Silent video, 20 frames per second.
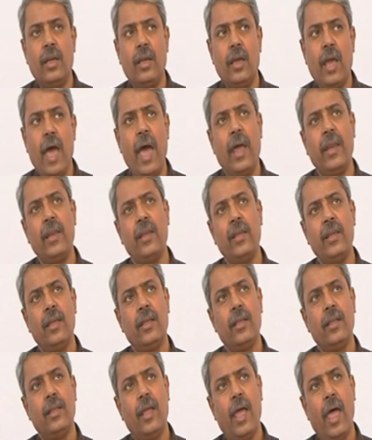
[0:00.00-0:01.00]
And
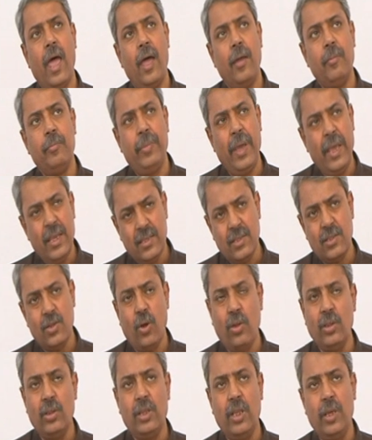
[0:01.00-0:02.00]
based
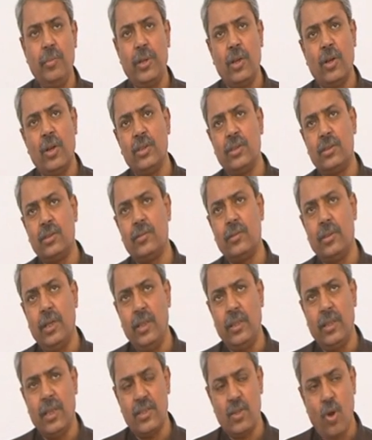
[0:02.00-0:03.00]
on the, because
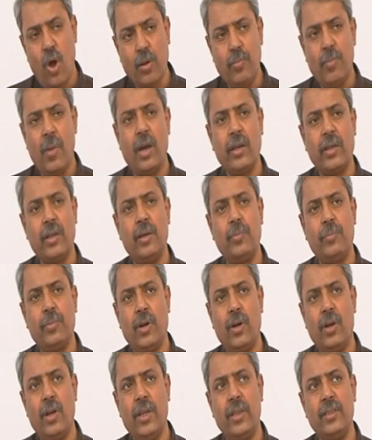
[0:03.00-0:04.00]
in the stock market
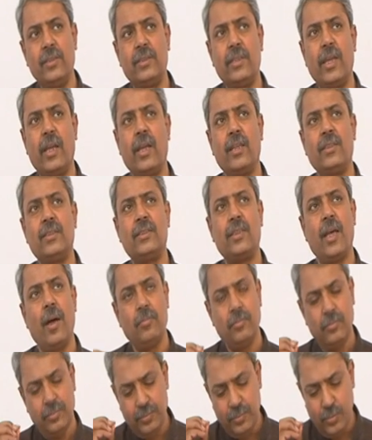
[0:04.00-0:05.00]
parlance, there are some
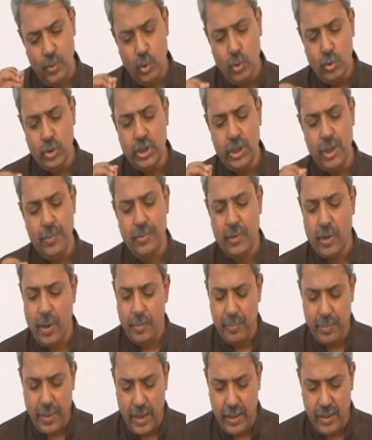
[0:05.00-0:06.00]
blue chip
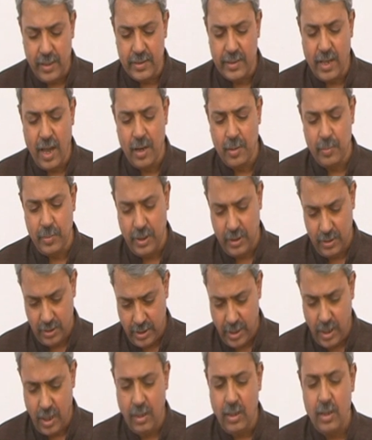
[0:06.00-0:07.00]
companies are being
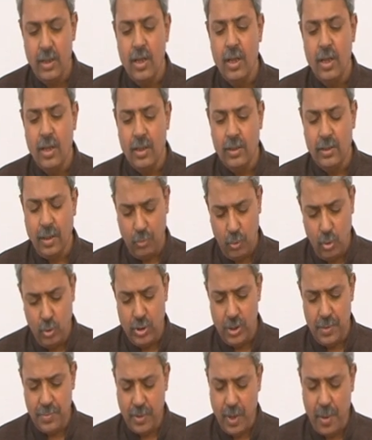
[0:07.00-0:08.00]
there. The blue
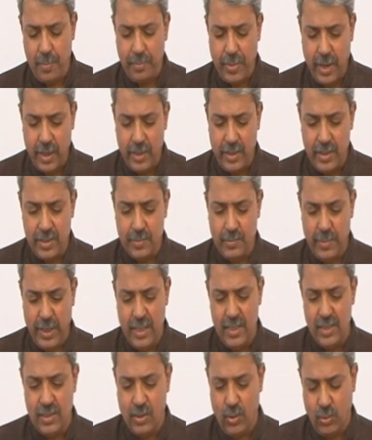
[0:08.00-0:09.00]
chip companies
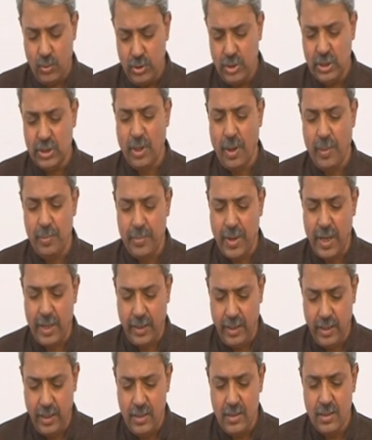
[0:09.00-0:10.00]
means those
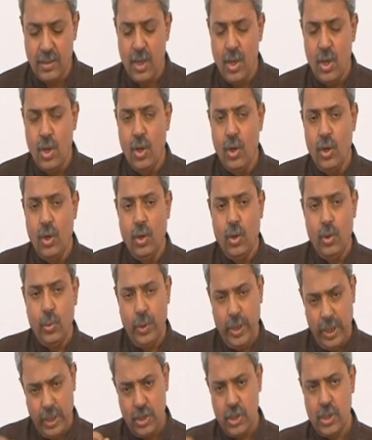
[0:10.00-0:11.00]
companies
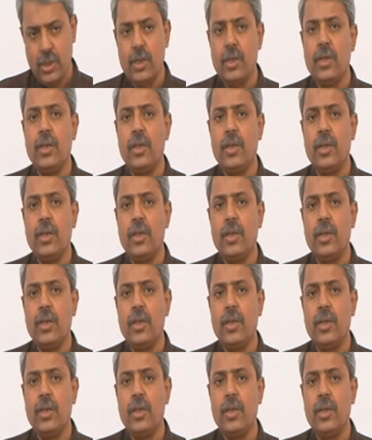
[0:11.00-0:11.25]
which